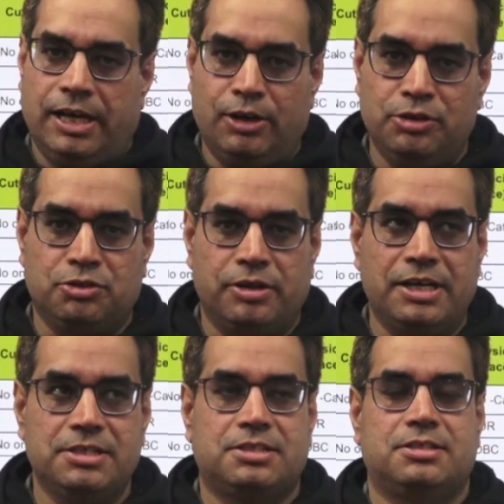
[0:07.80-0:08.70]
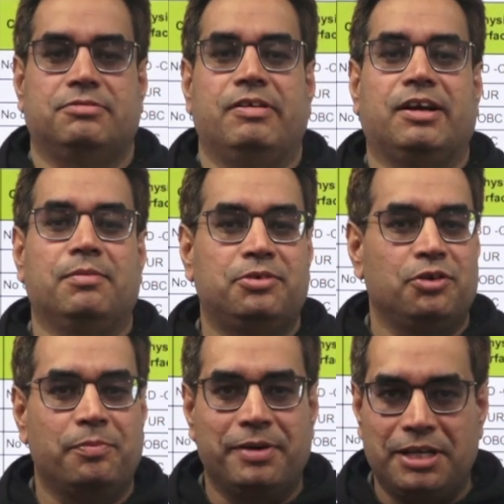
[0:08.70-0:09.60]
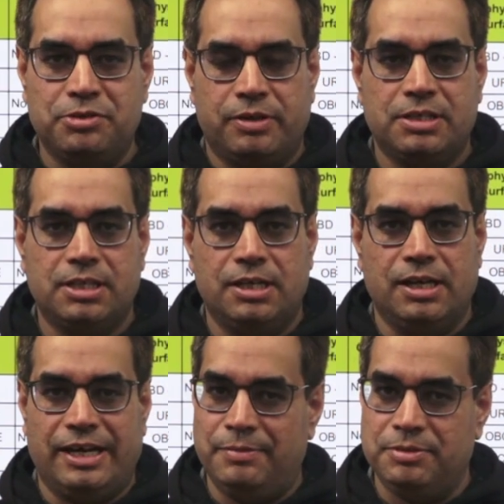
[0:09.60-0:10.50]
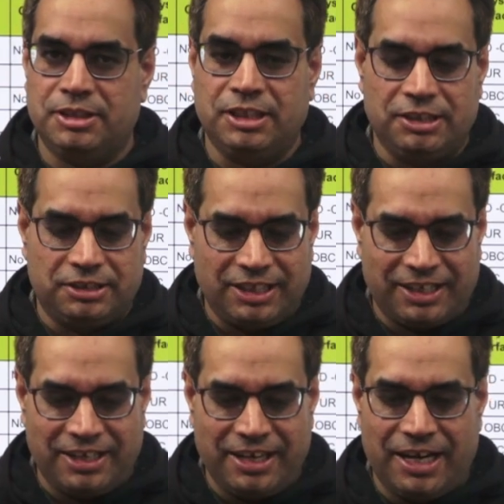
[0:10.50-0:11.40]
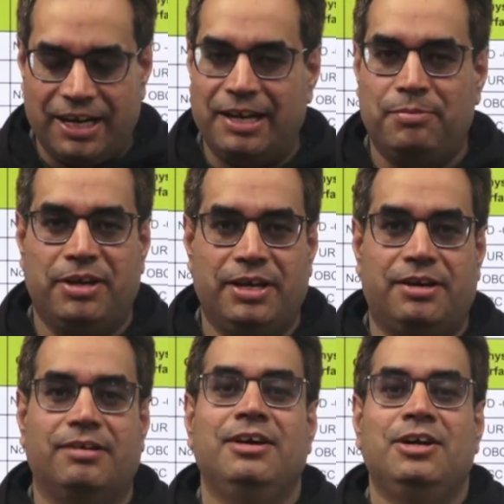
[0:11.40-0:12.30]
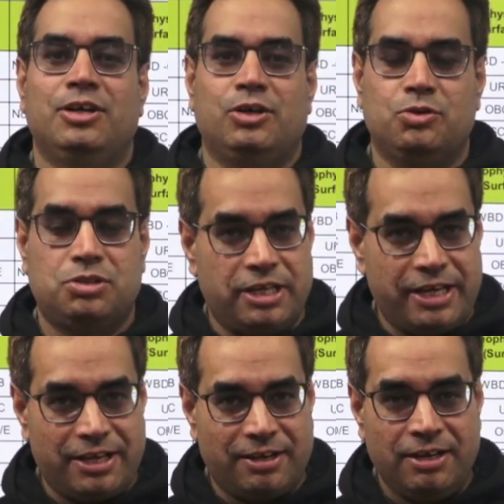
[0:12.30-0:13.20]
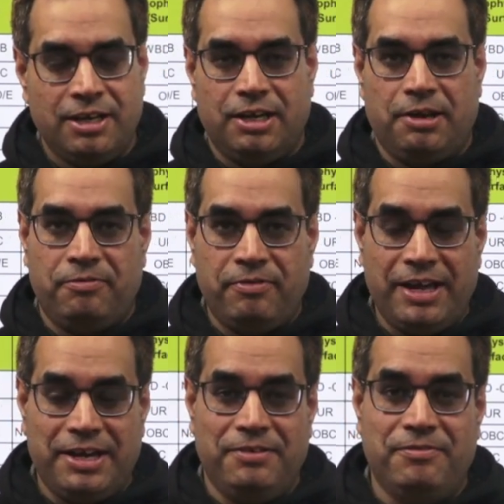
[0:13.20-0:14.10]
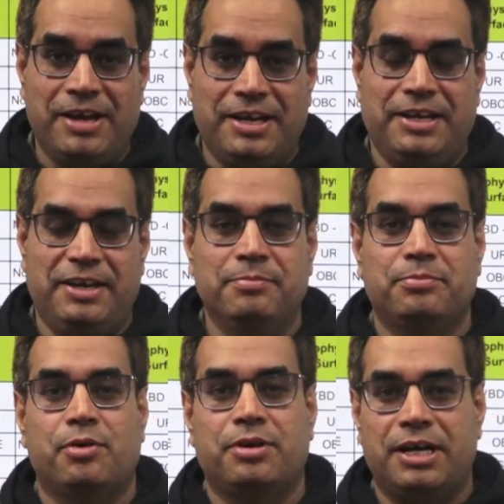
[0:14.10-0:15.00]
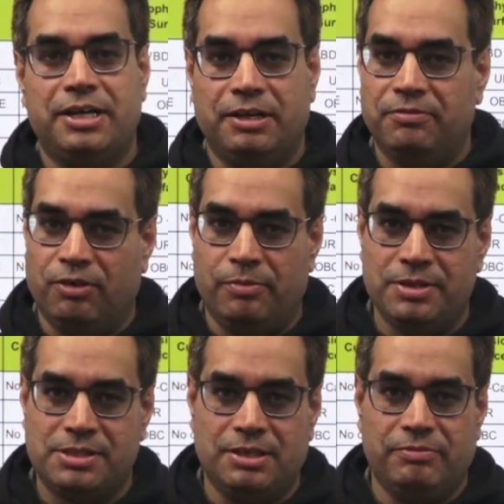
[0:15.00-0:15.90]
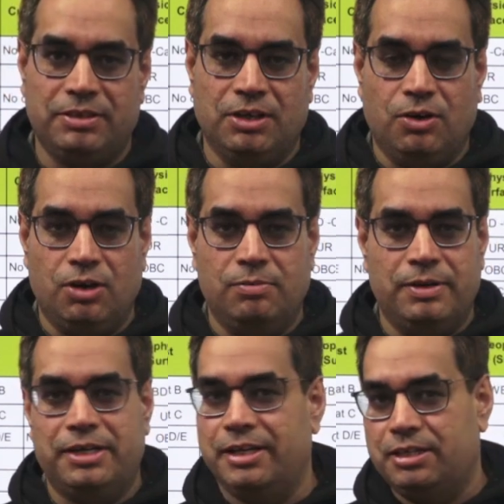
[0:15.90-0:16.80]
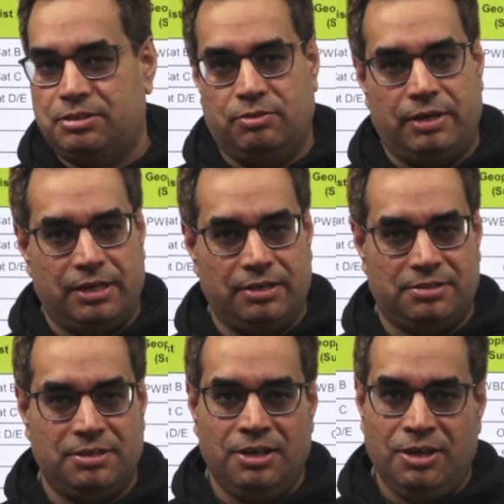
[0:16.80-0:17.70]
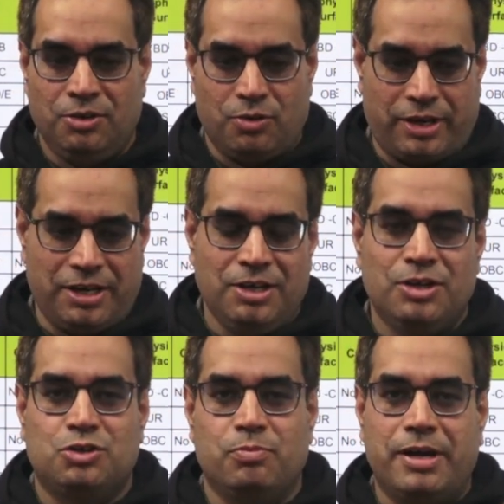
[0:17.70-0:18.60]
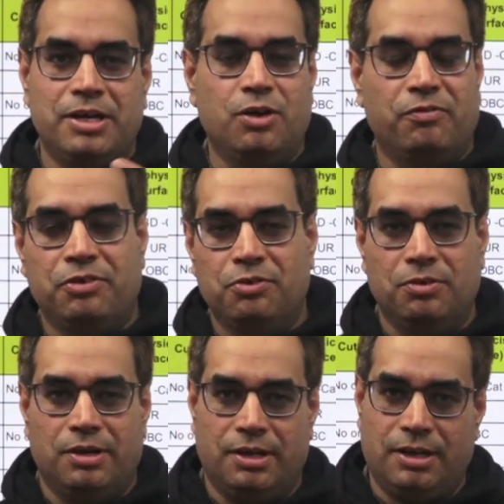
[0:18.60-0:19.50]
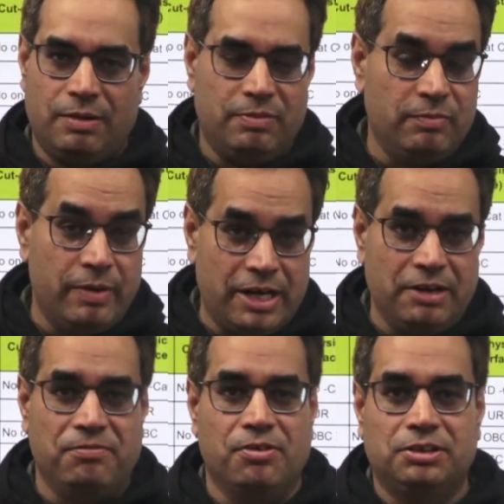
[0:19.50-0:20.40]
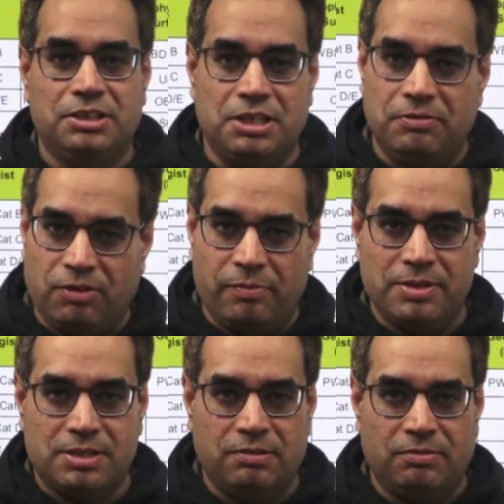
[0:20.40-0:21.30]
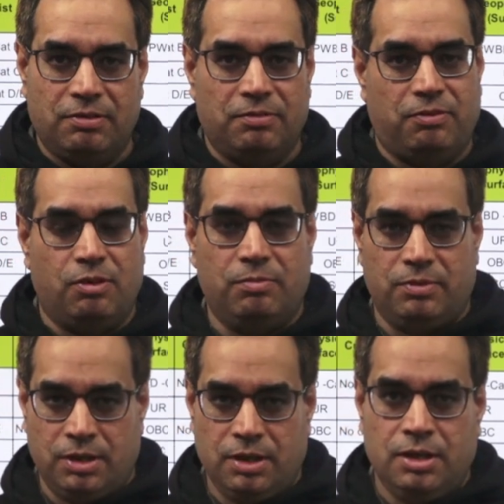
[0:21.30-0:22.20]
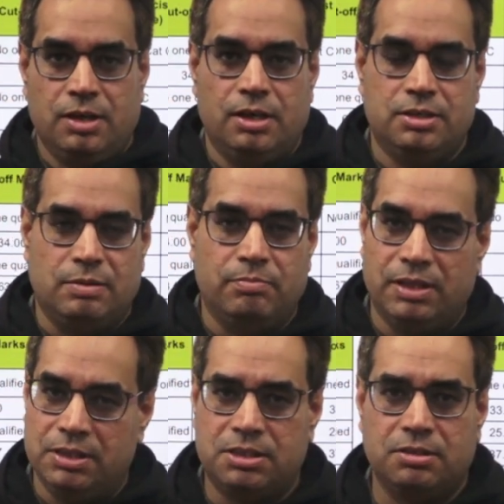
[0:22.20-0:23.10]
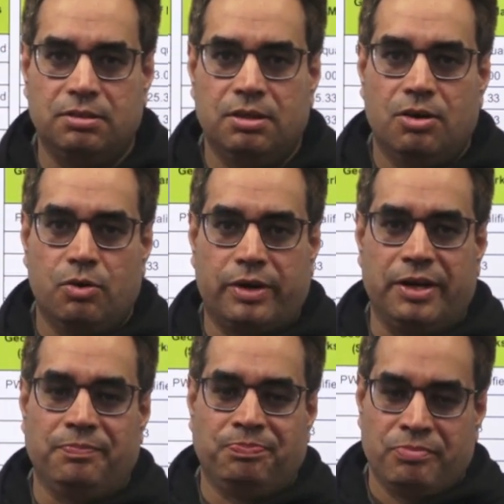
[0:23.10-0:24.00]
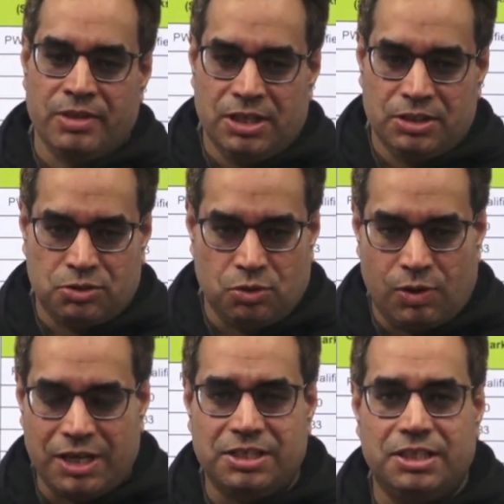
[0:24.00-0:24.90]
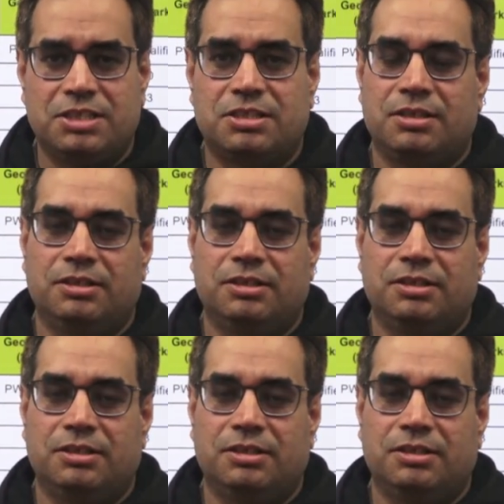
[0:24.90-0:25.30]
Hello students, welcome to YourPedia Education. I am Jitendra Tyagi and I am here to share a very very important information with all my dear students. Okay, so many of you uh, have been waiting for this information uh, from uh, some months. Okay, so what is this?